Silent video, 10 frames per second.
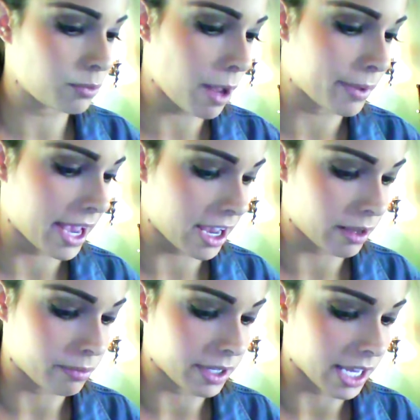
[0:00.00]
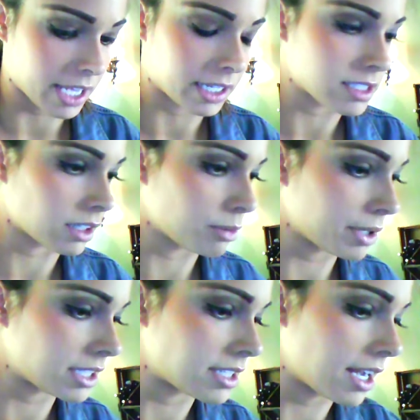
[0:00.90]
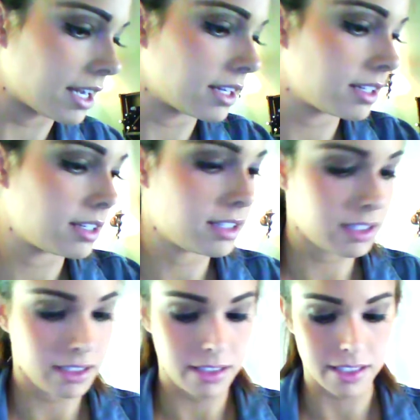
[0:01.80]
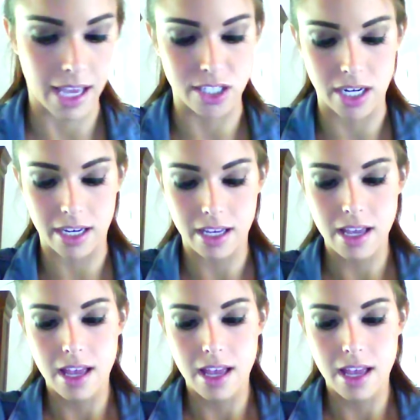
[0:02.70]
Webcam, again, is a little bit sketchy.